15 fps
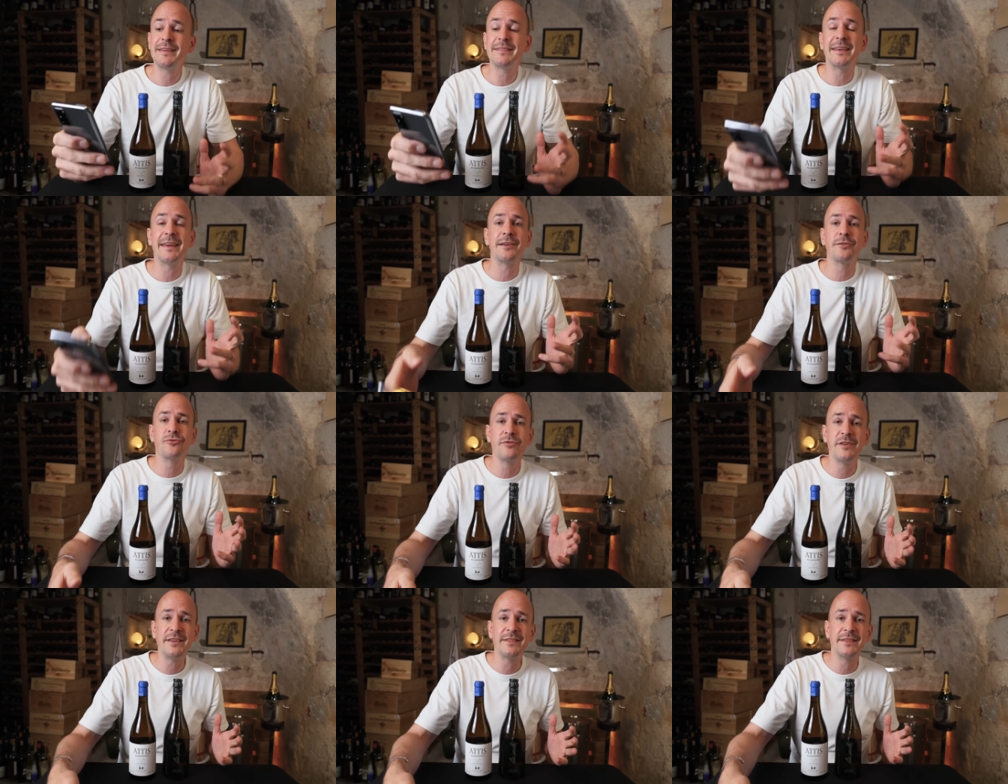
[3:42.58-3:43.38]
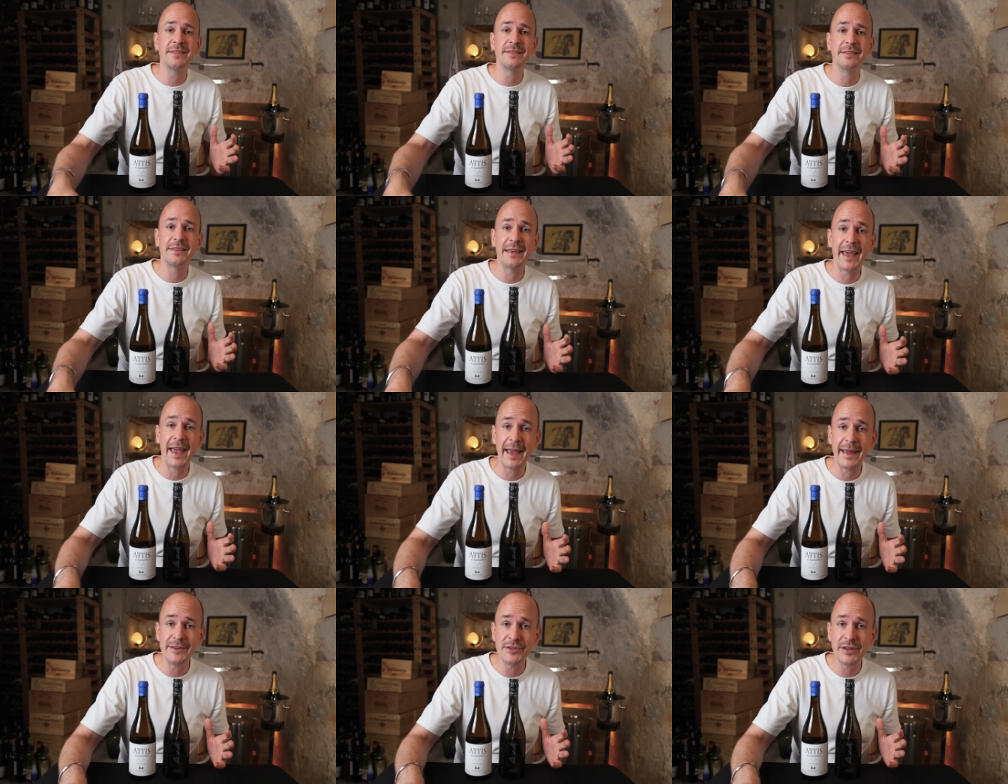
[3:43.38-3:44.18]
this increases the
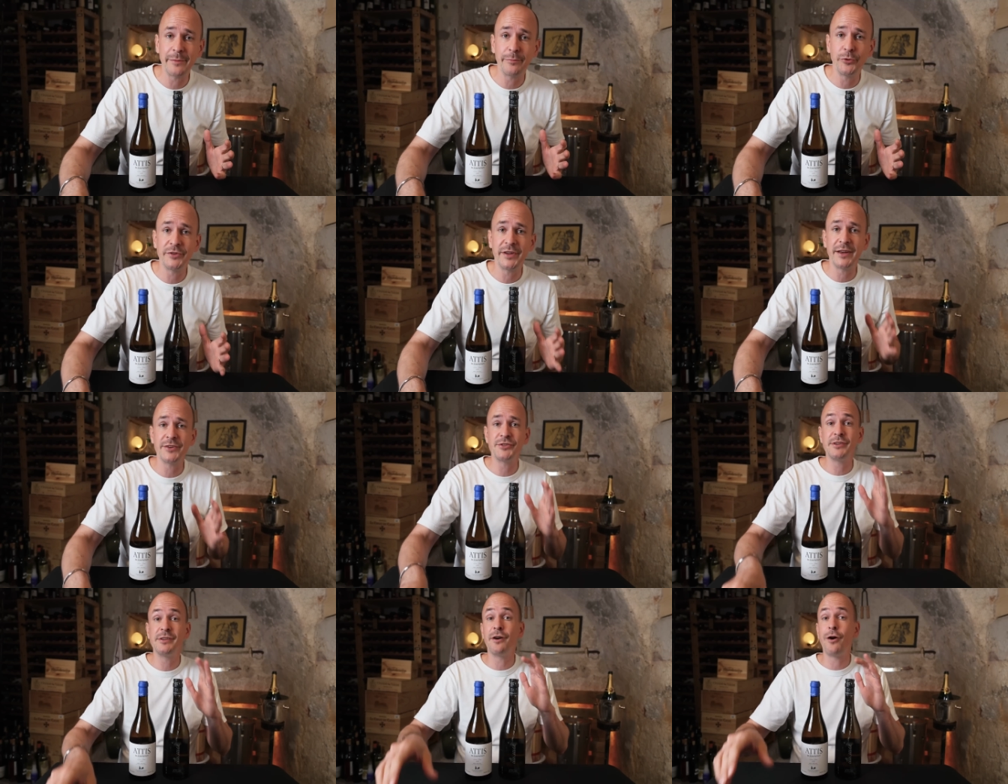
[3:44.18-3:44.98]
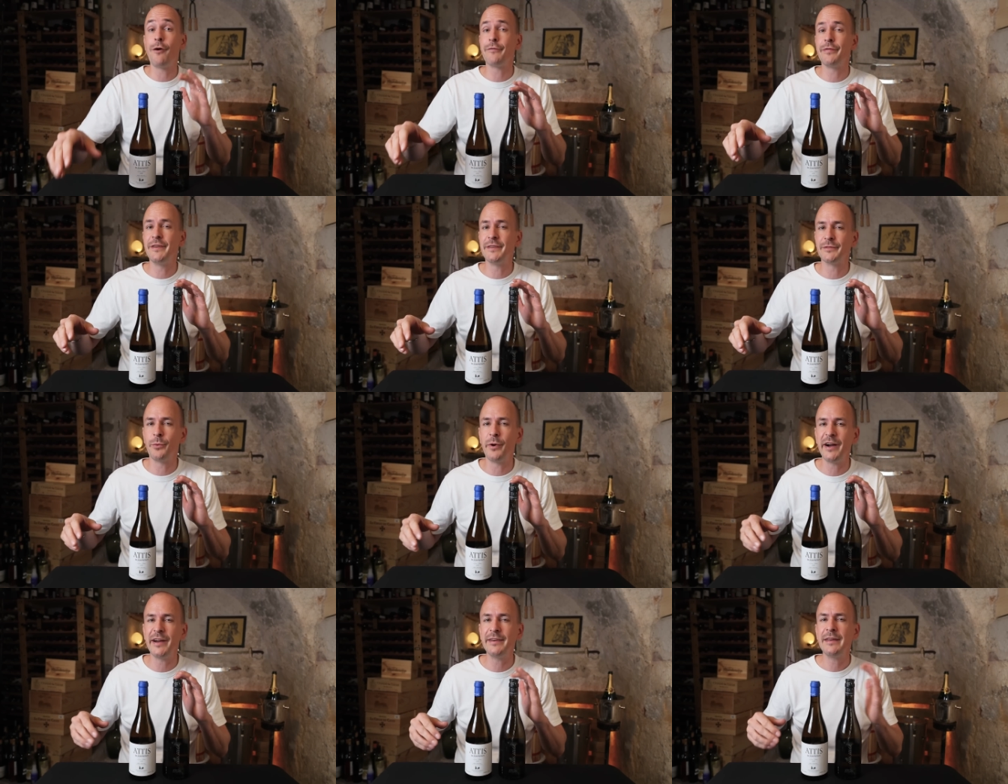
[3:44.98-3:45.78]
aging potential of this
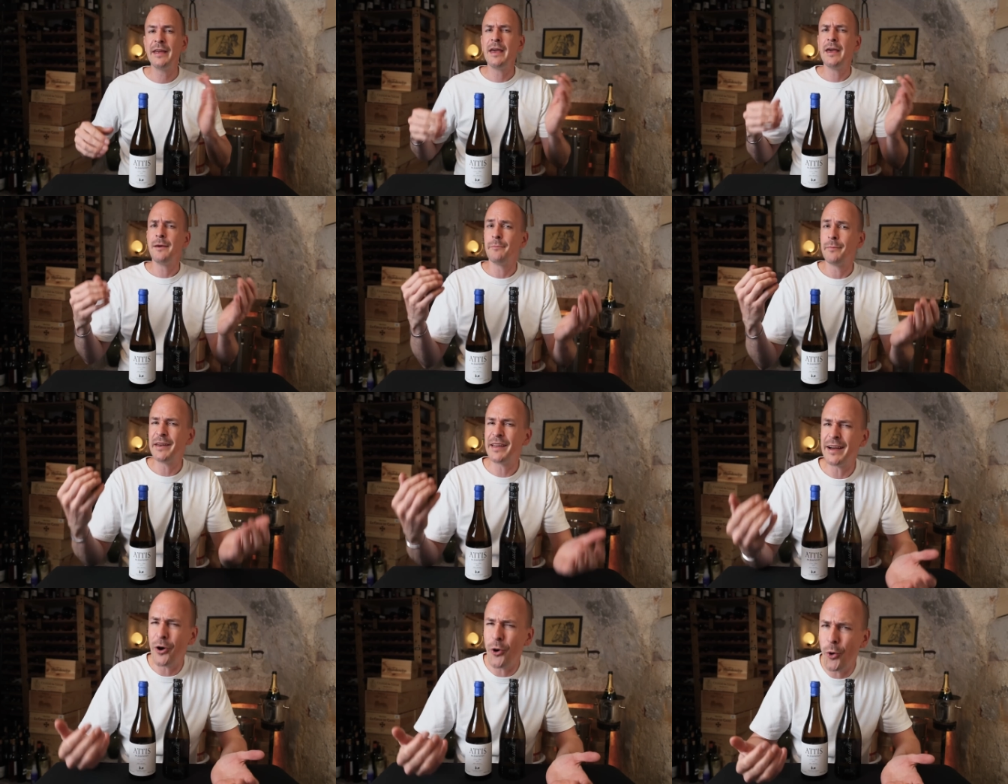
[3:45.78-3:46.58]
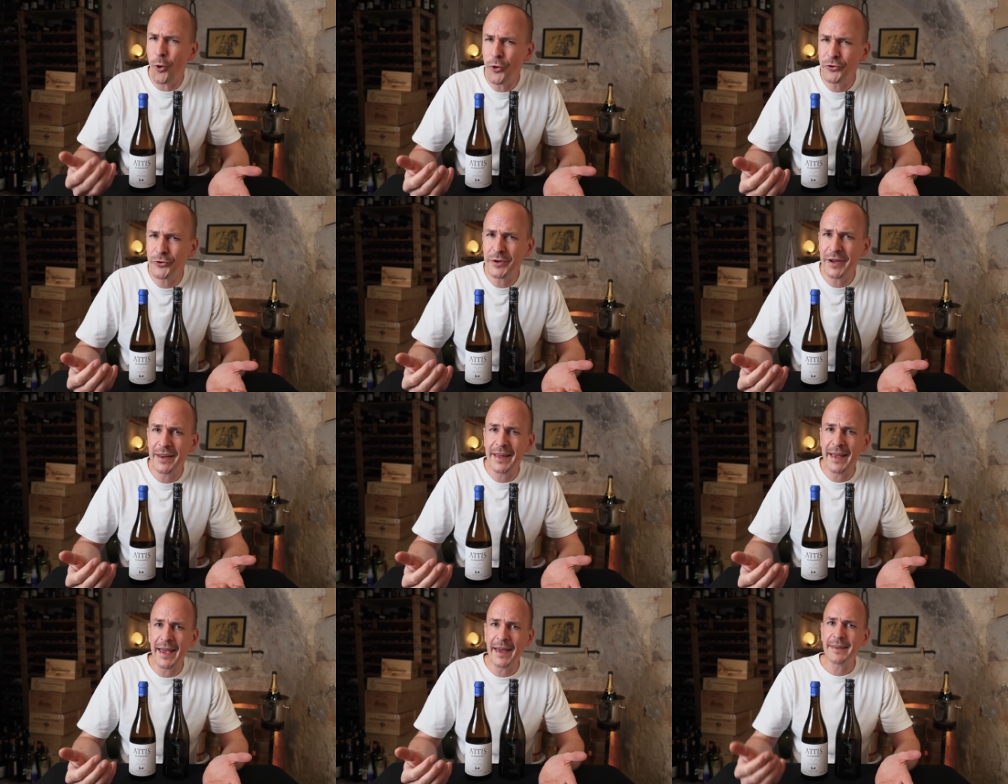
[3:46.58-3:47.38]
wine. But I also
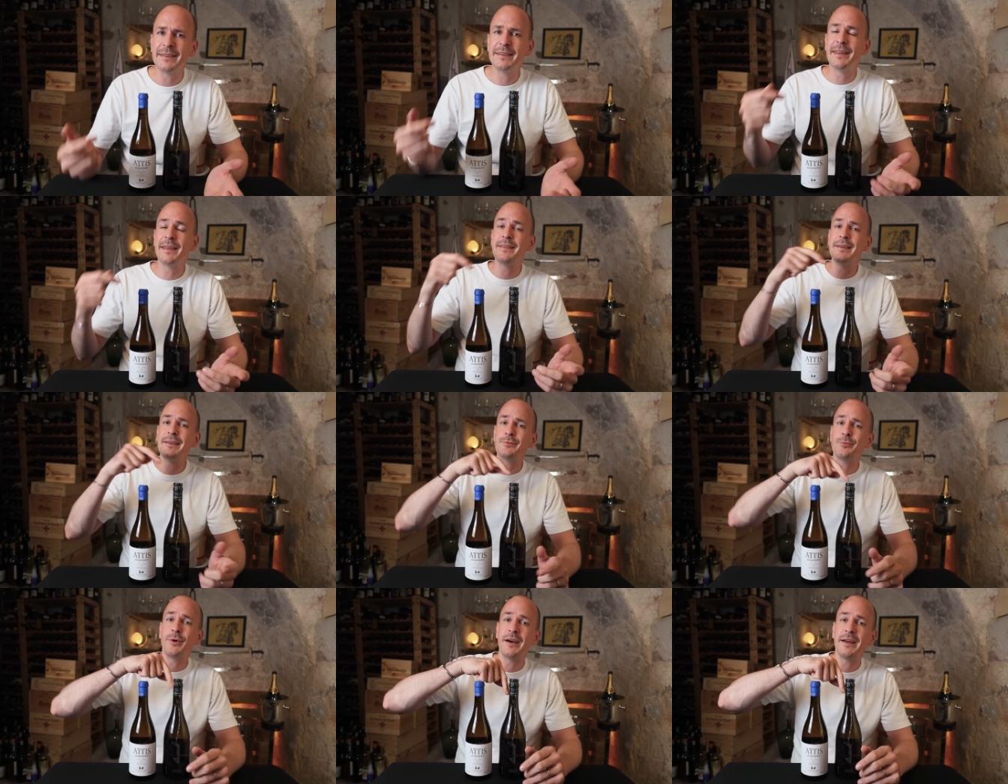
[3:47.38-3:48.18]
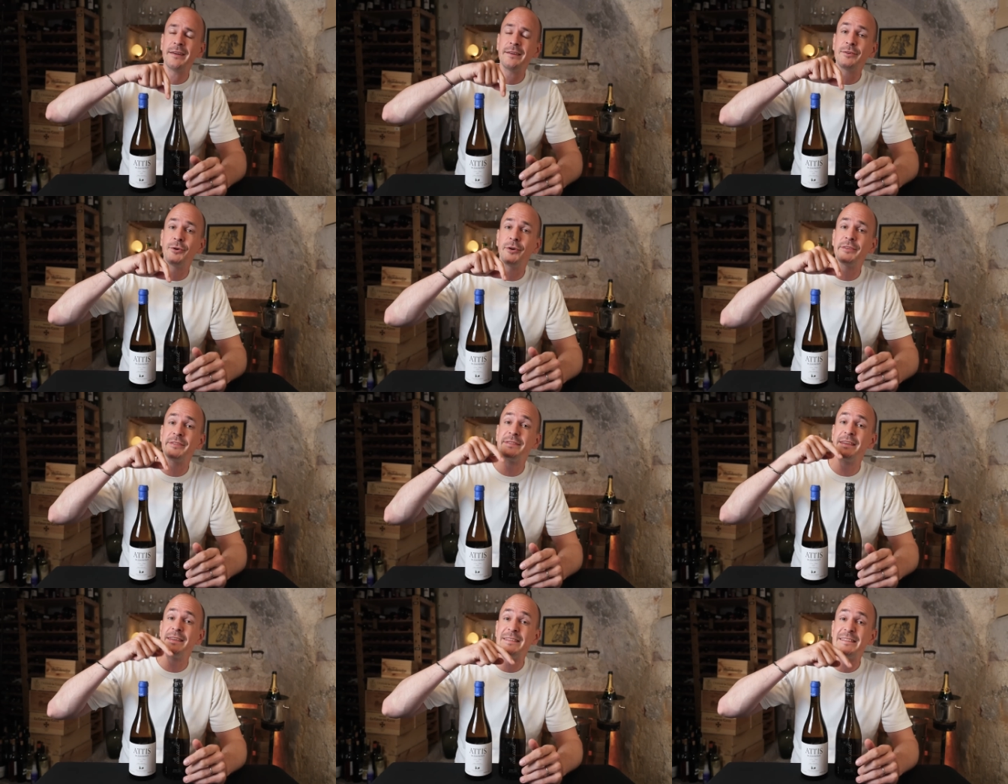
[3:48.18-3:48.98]
gotta add that this wine
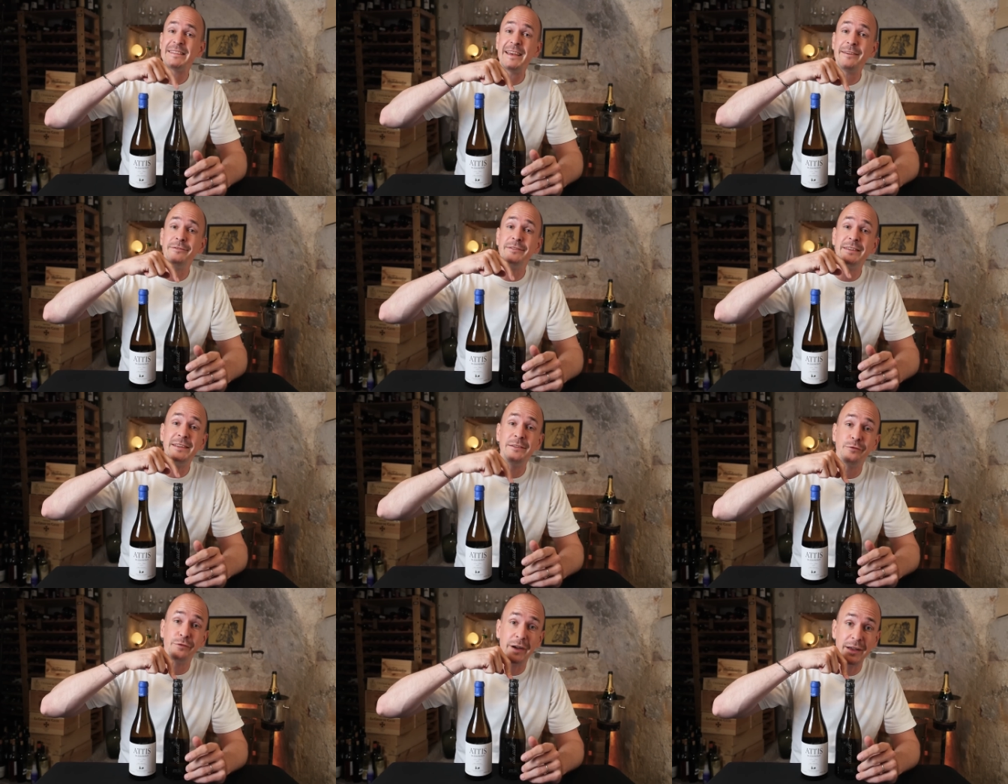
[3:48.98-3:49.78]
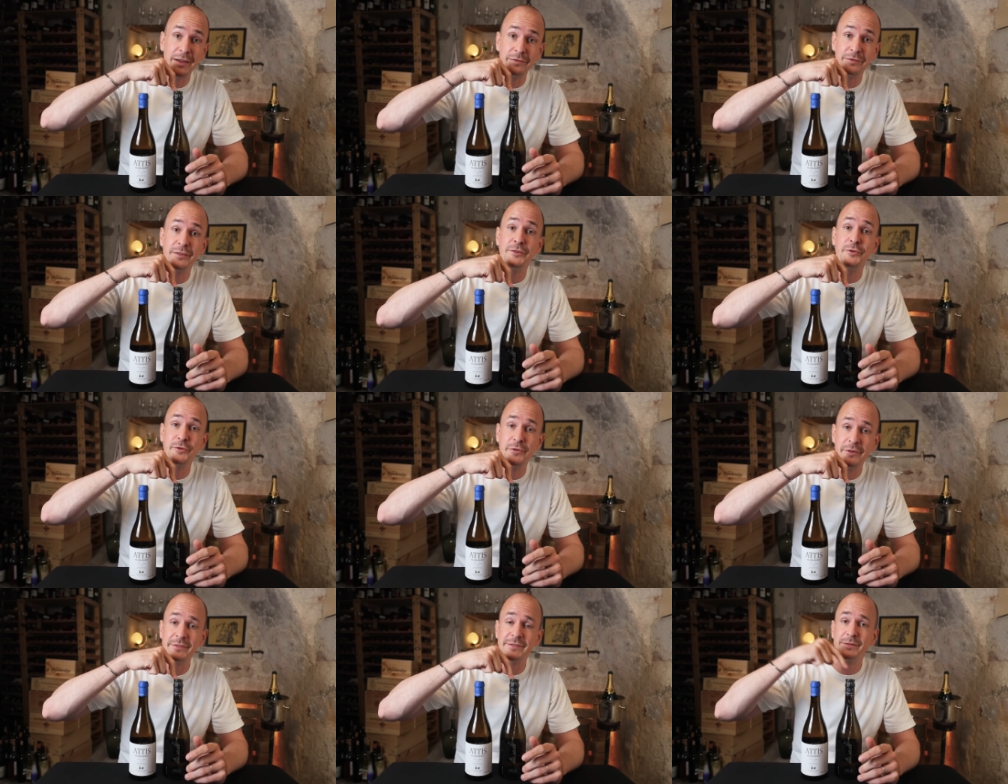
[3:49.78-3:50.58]
costs 75
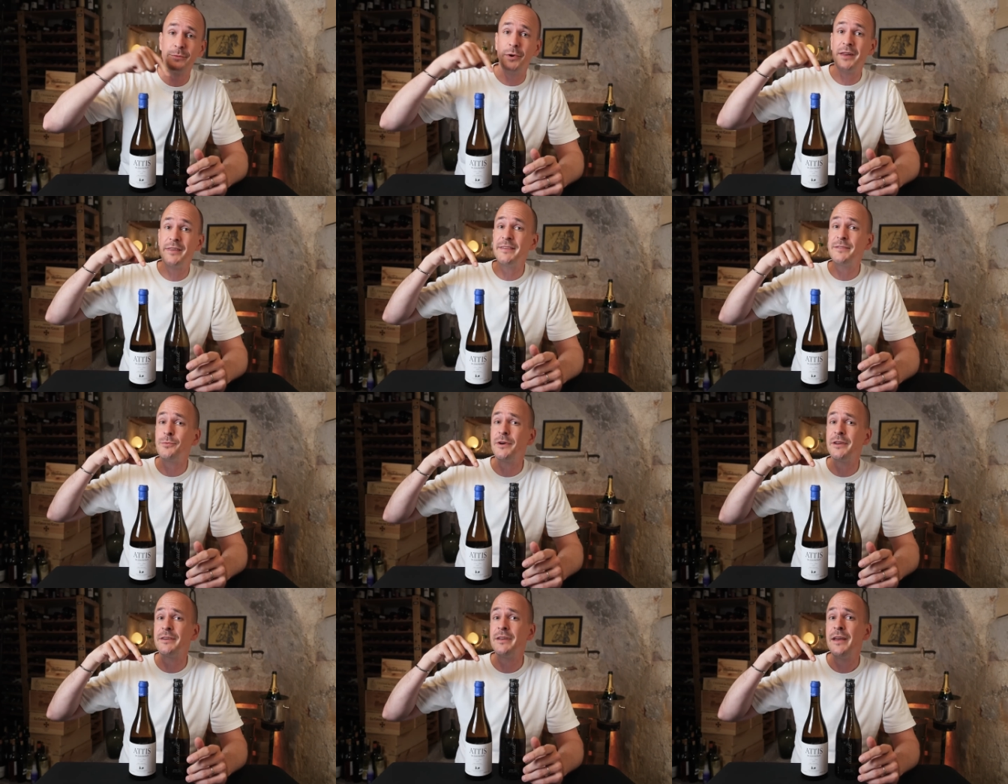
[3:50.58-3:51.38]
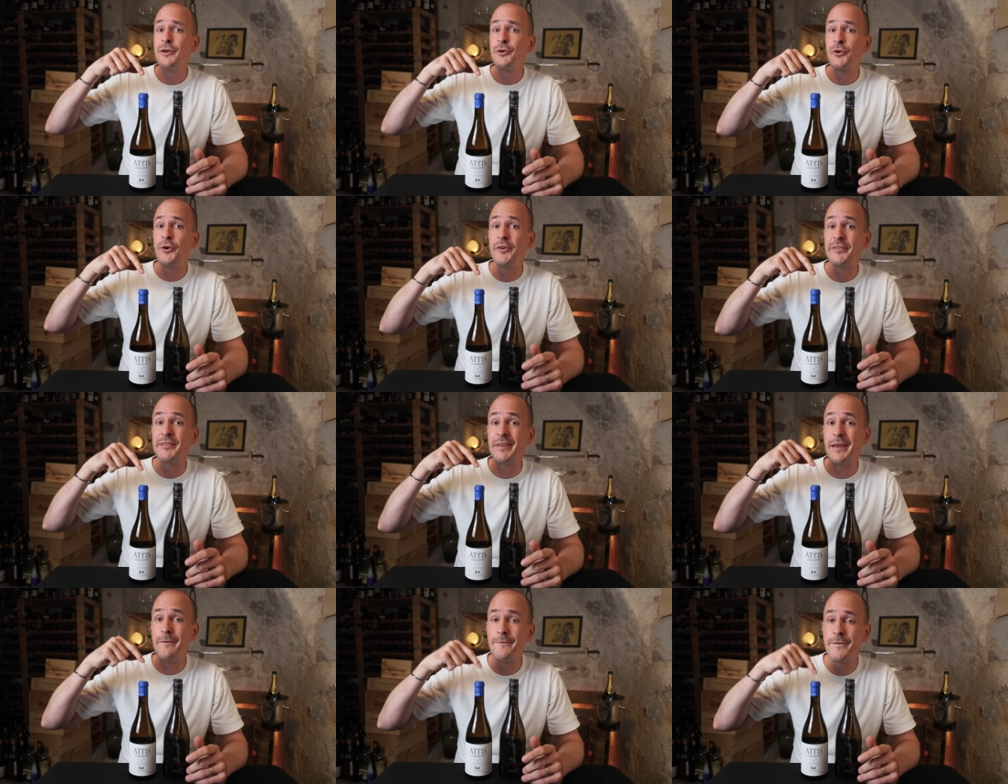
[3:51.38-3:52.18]
euros, while this one
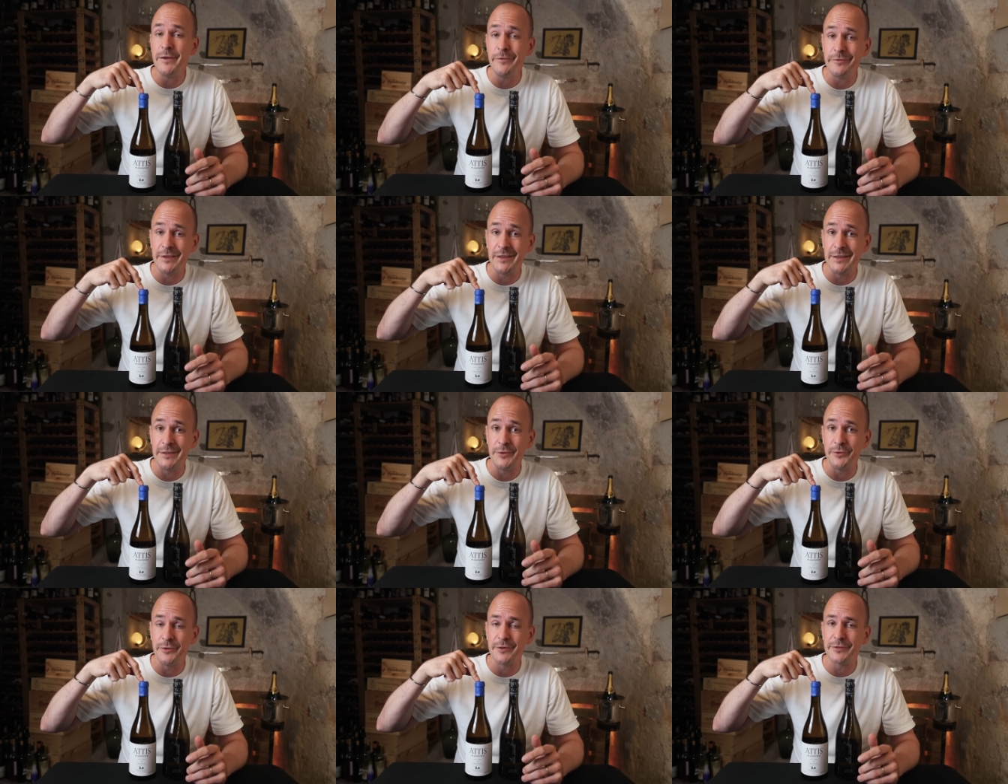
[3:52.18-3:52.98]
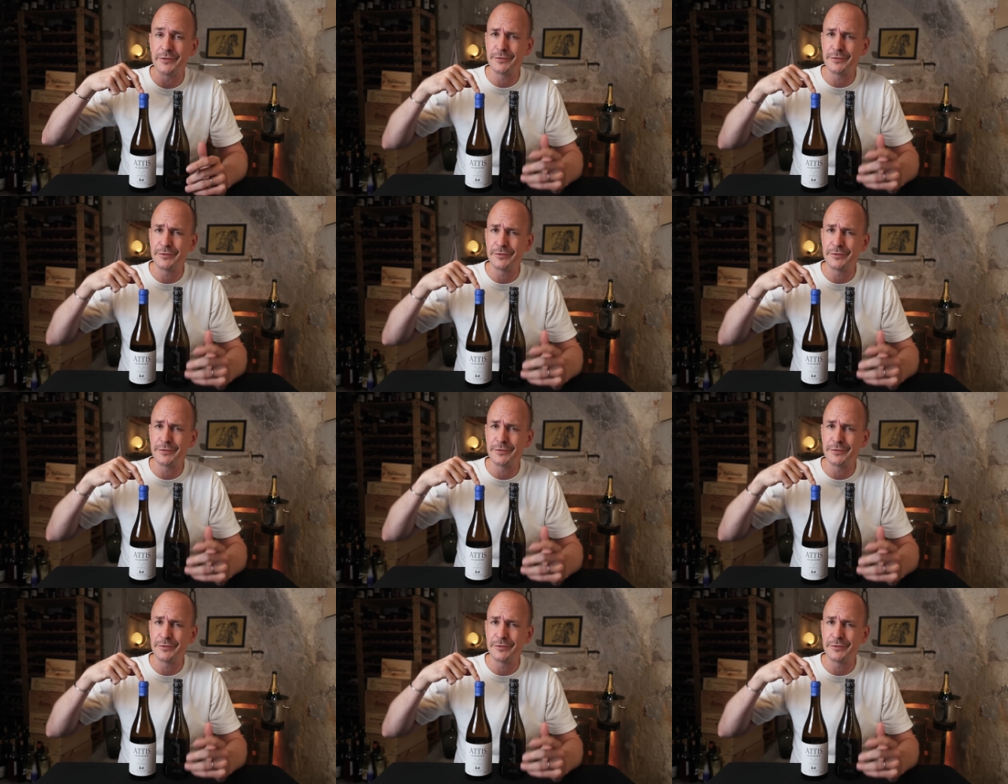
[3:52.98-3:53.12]
costs 15 euros,